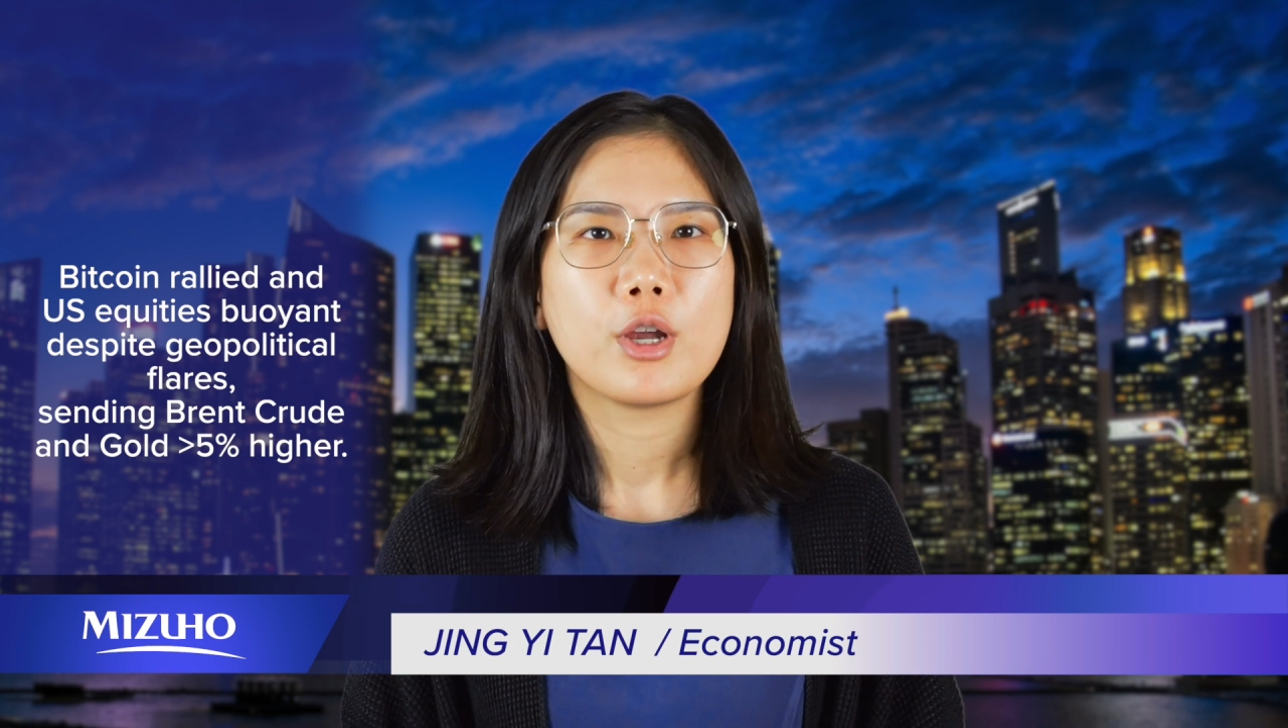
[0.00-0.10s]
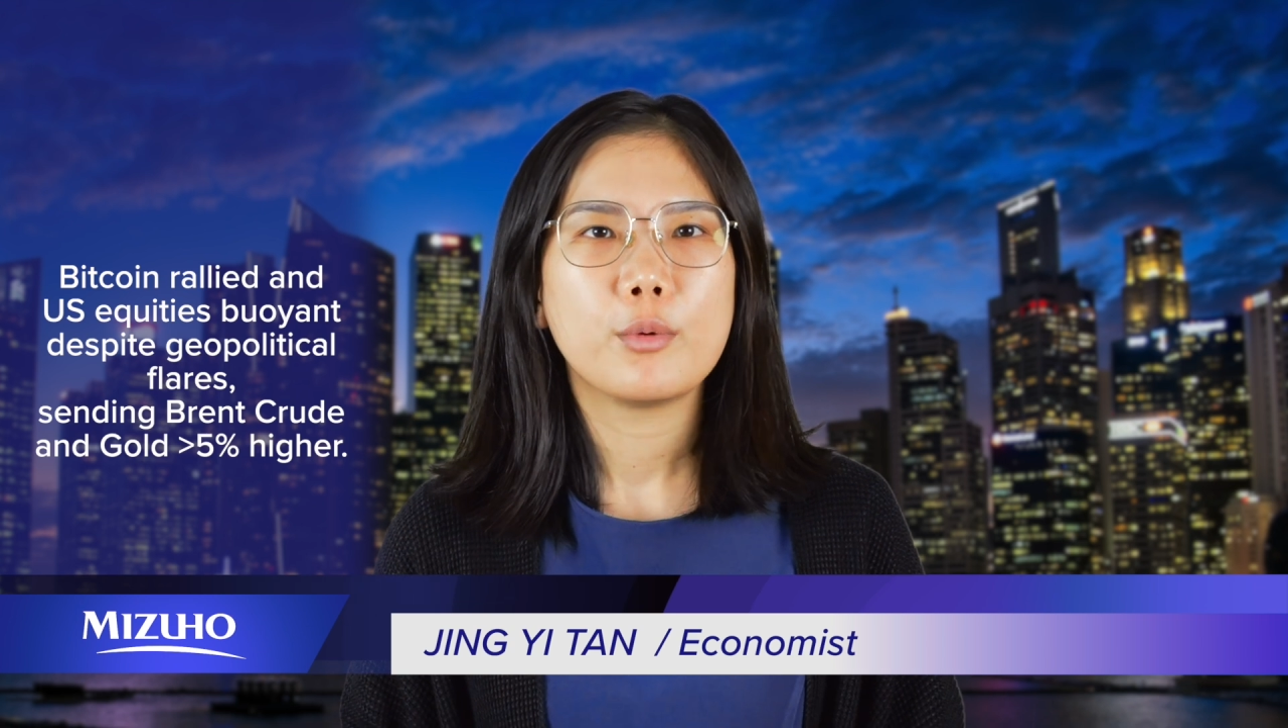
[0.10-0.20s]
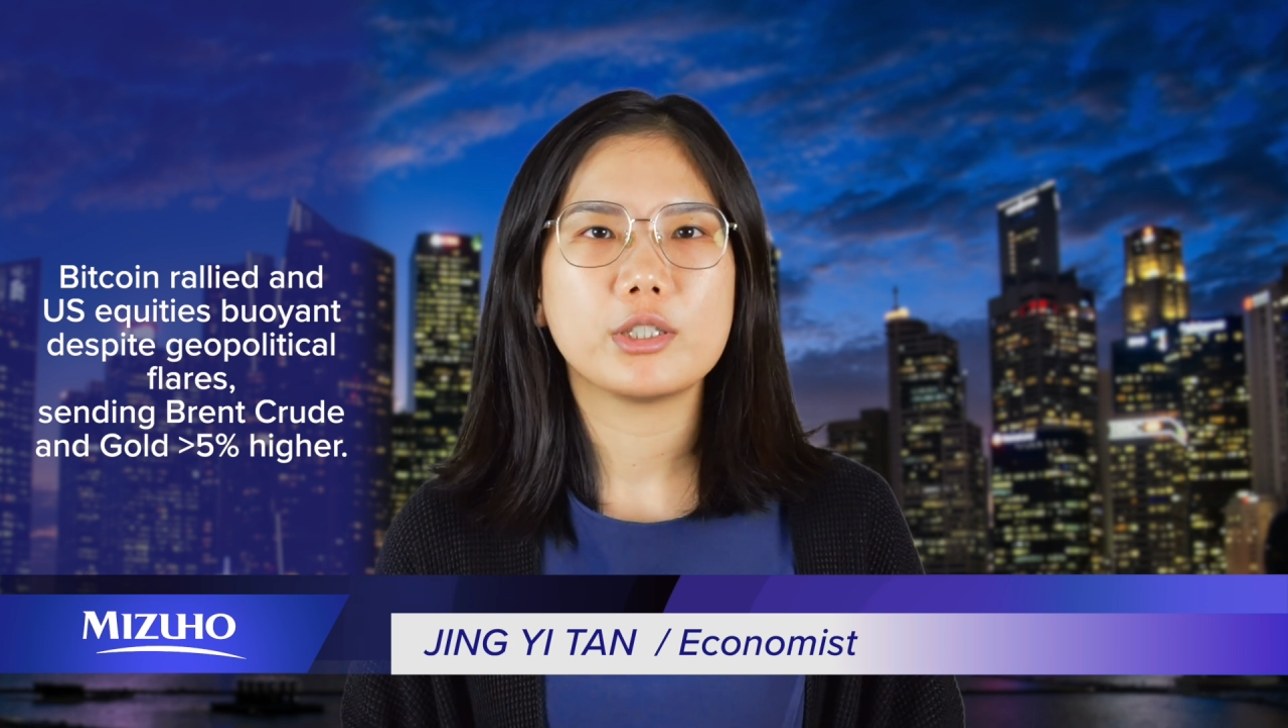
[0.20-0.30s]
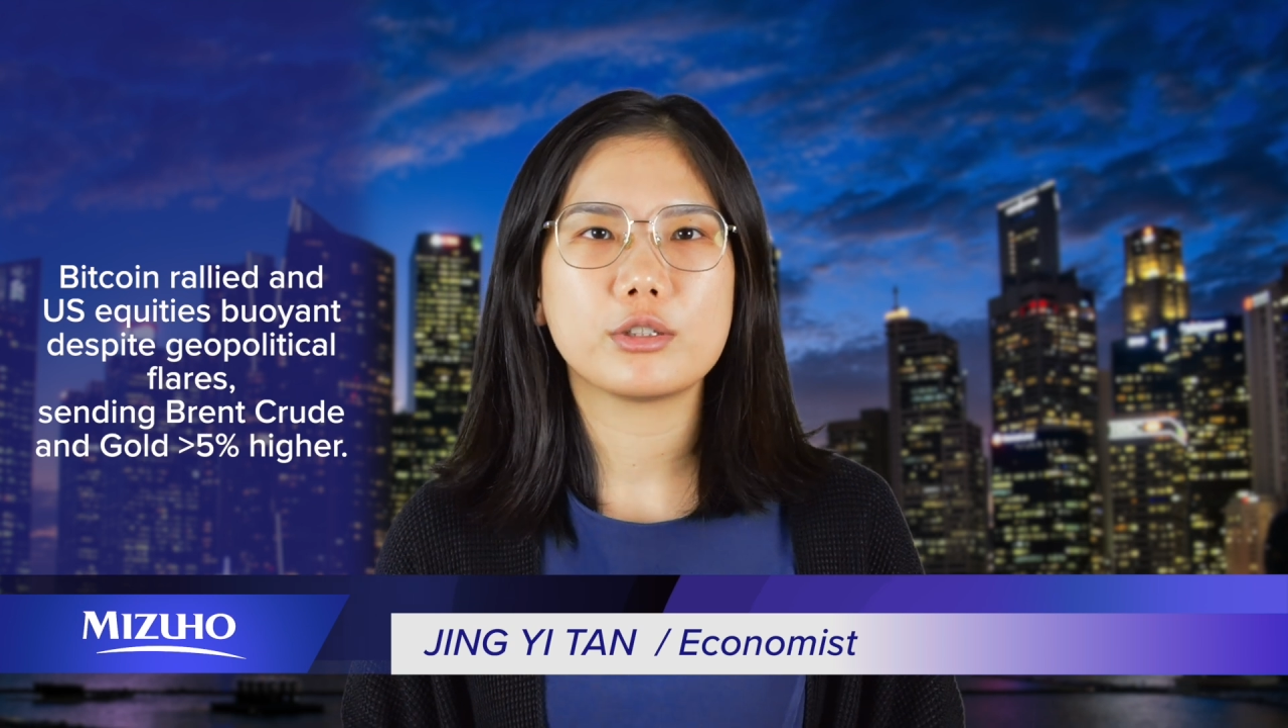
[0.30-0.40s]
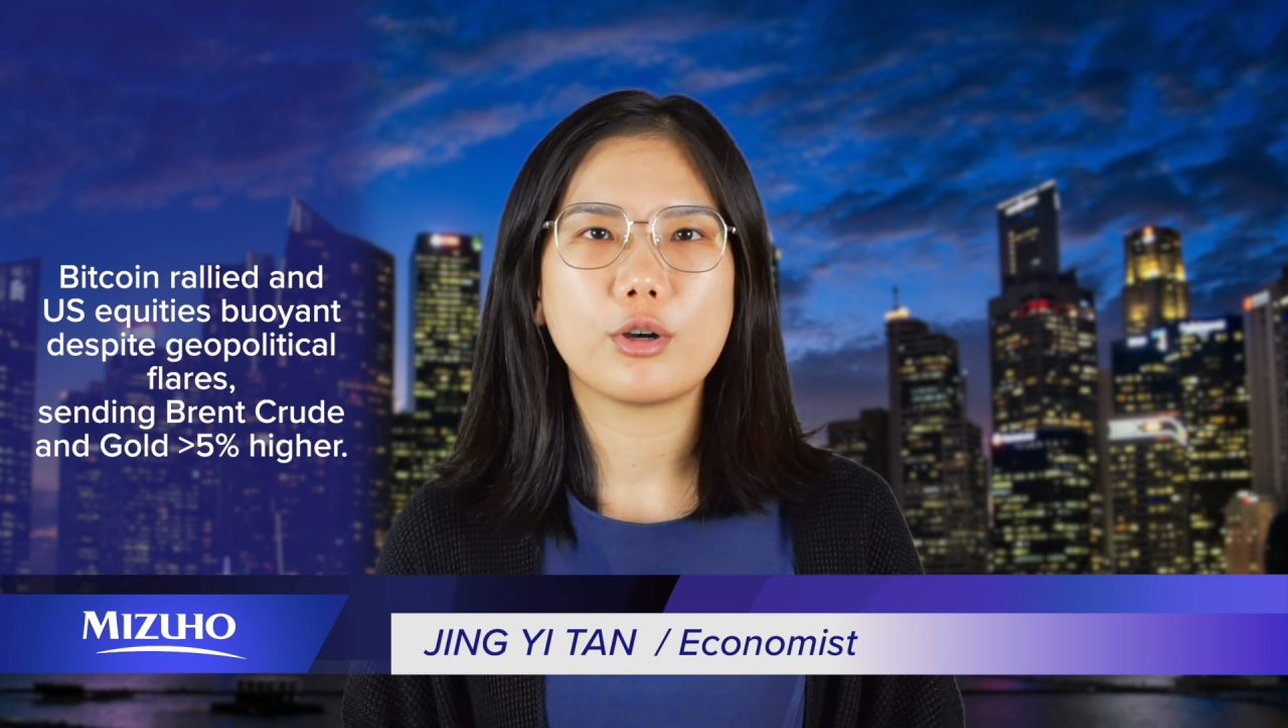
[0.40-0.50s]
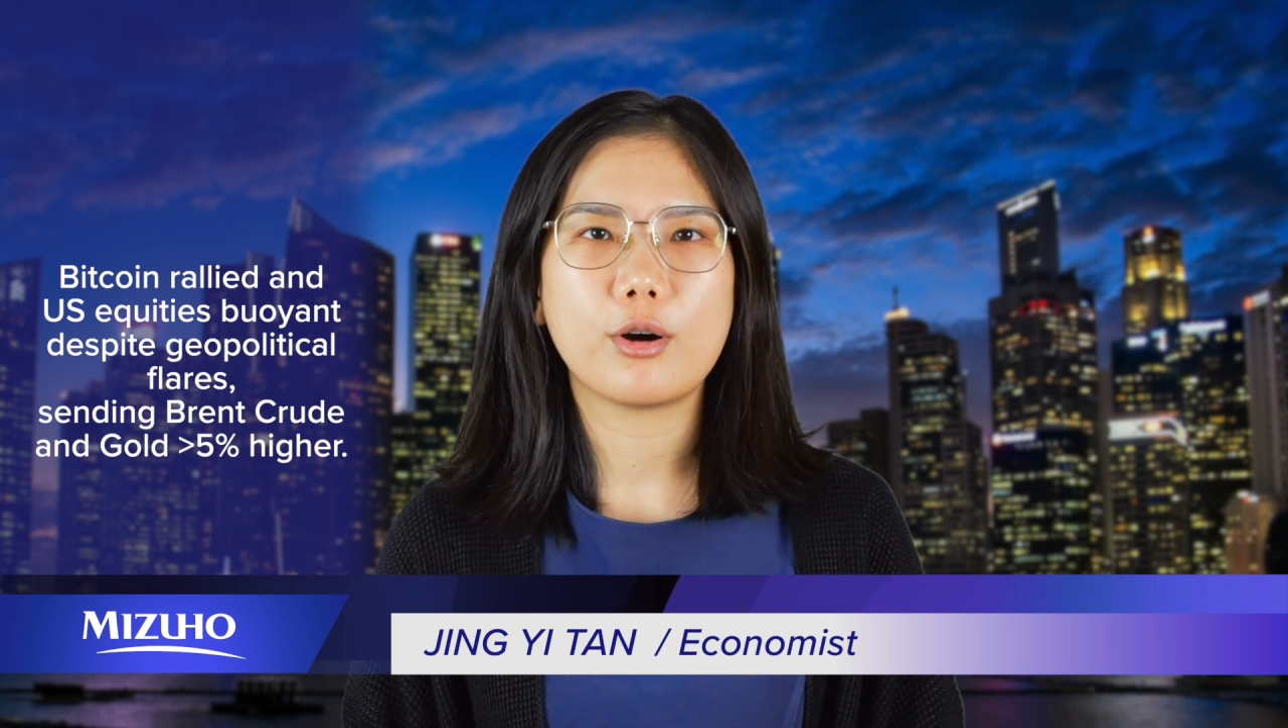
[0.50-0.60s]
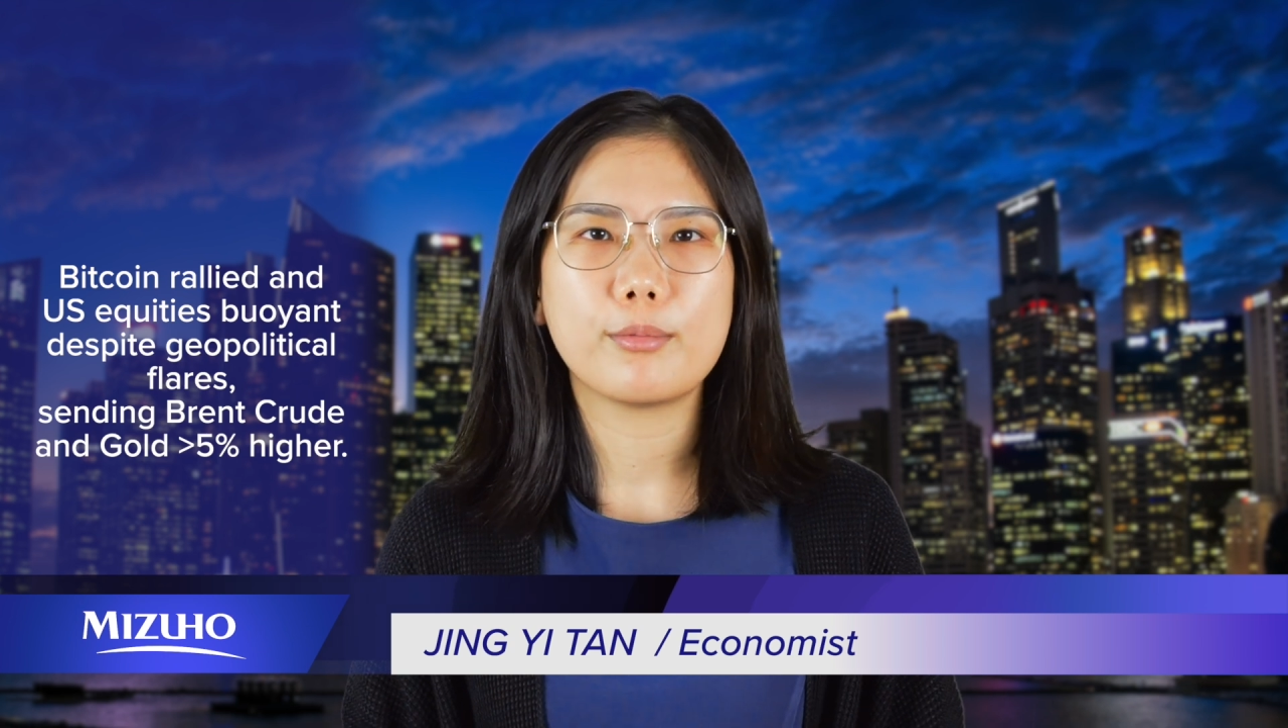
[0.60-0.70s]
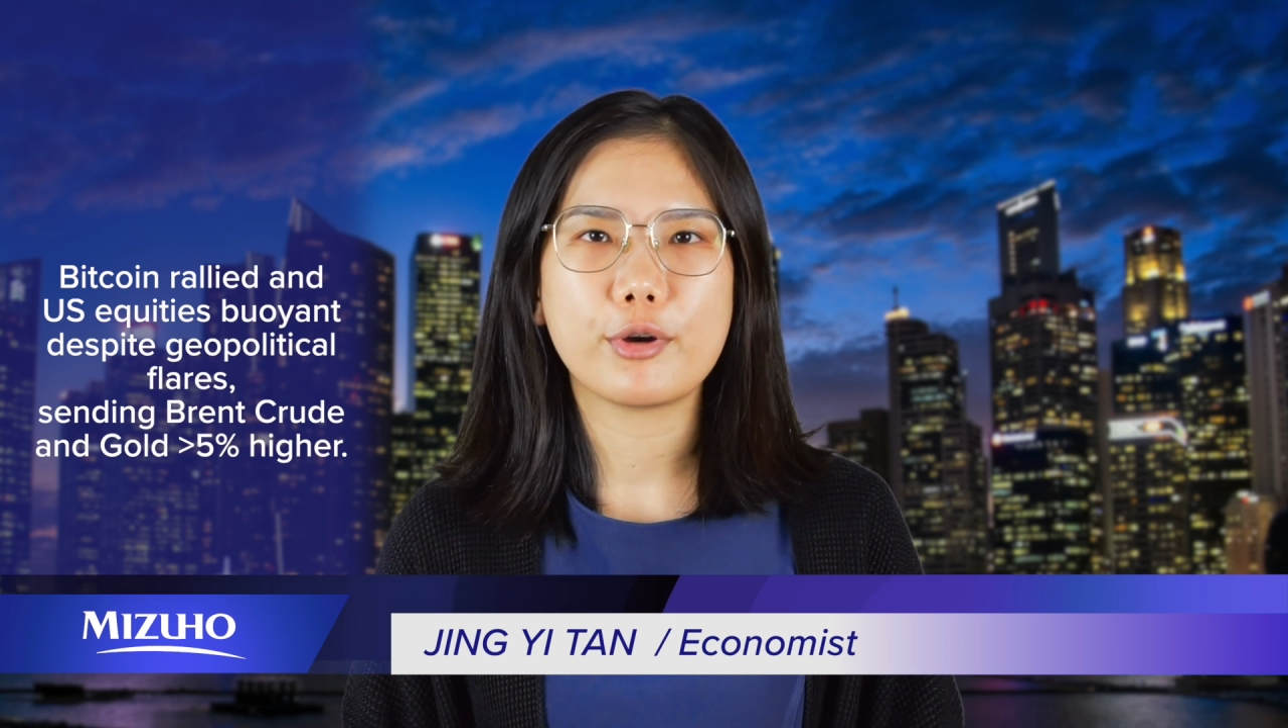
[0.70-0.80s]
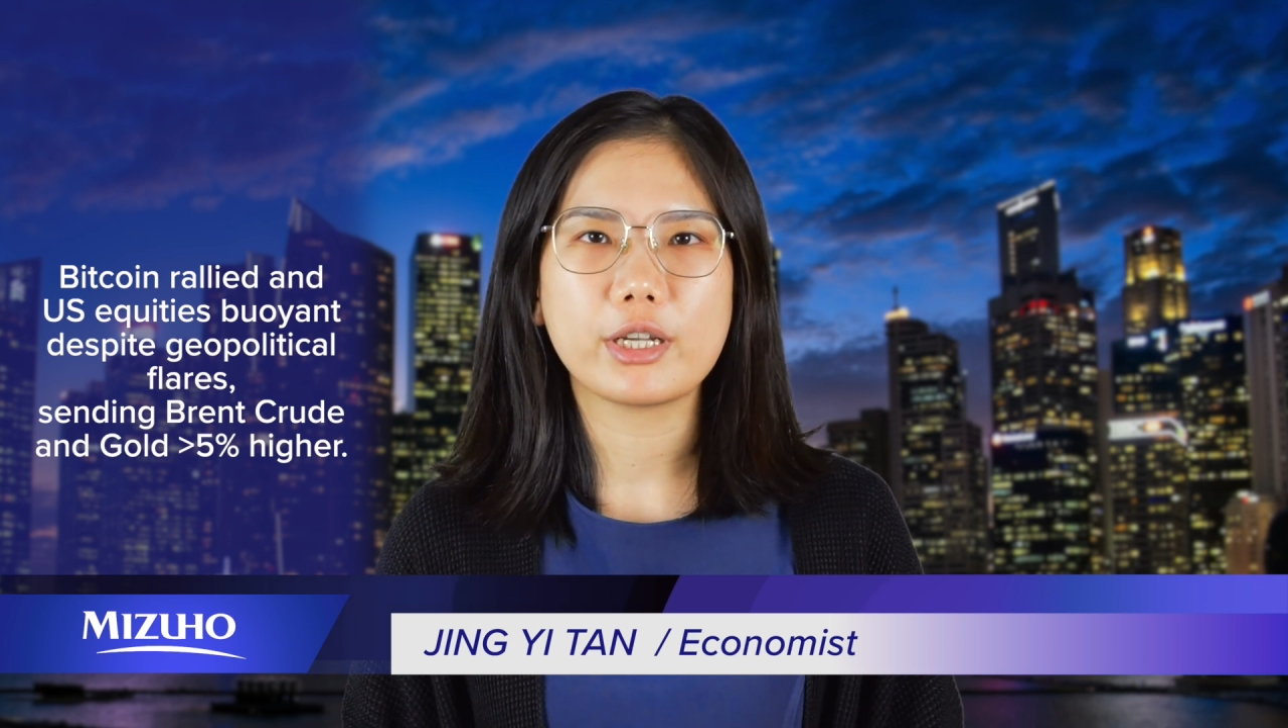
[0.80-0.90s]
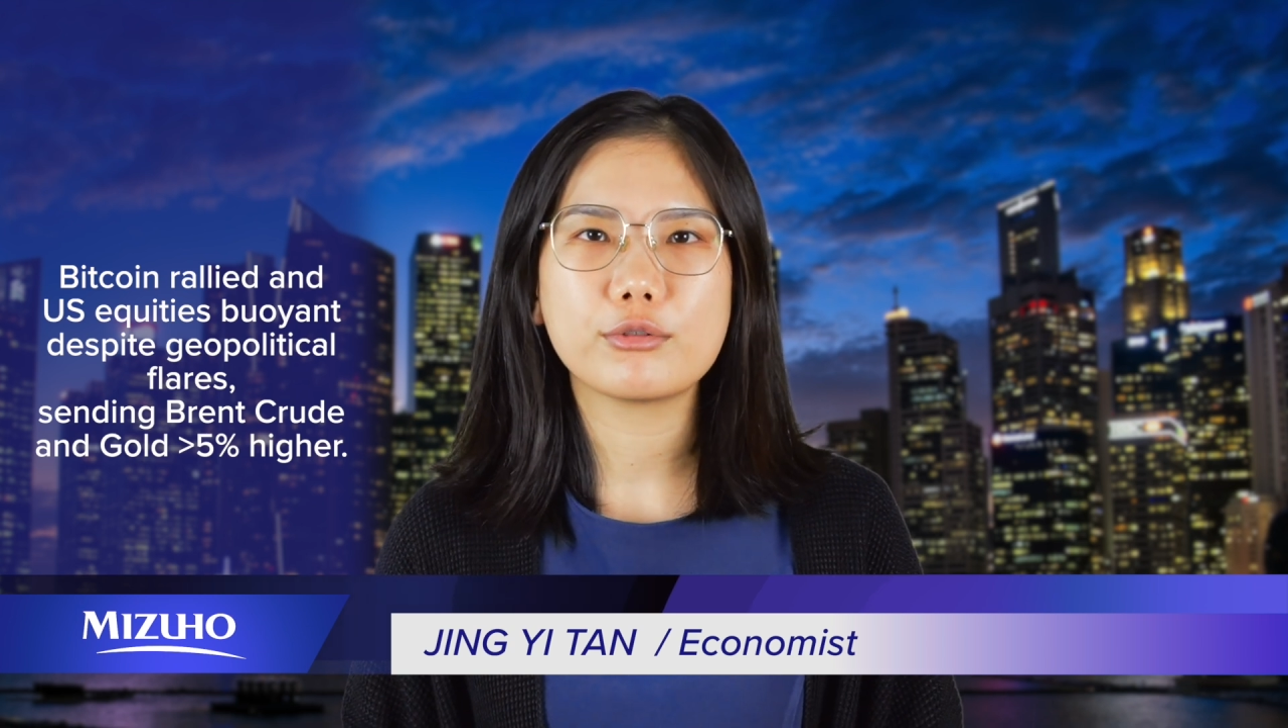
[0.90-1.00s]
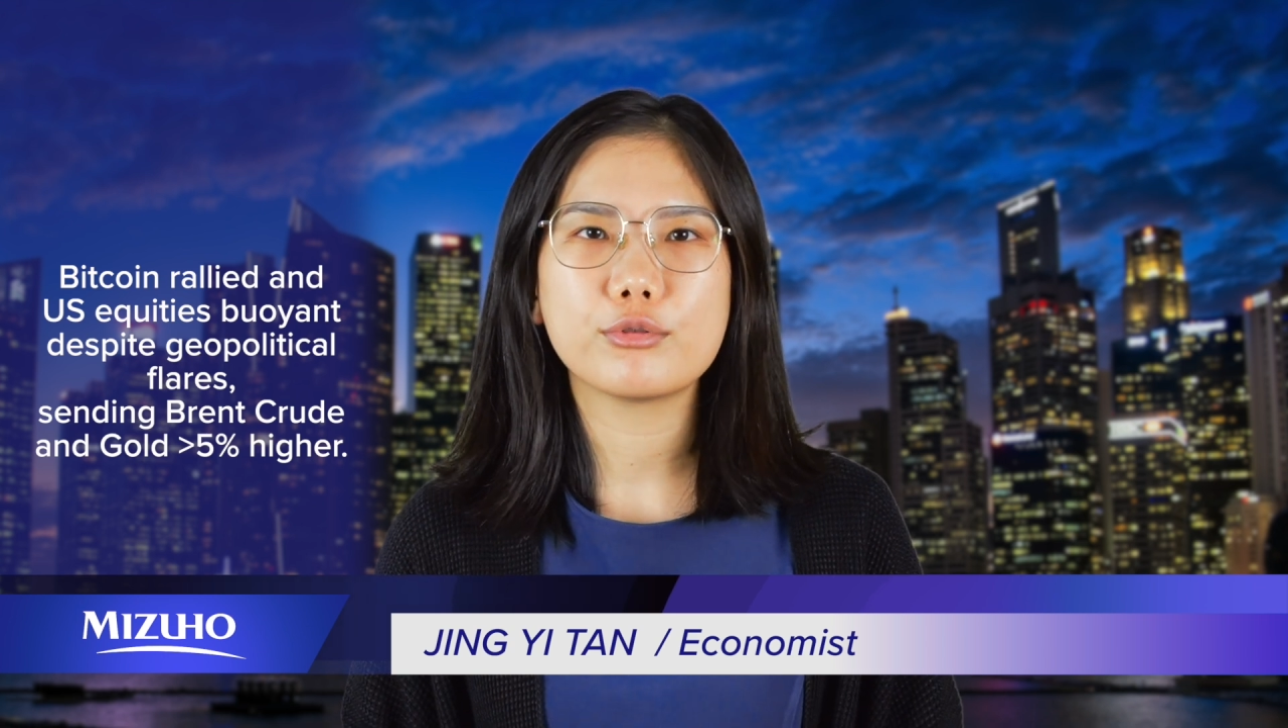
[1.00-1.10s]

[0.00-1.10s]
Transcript: which saw Brent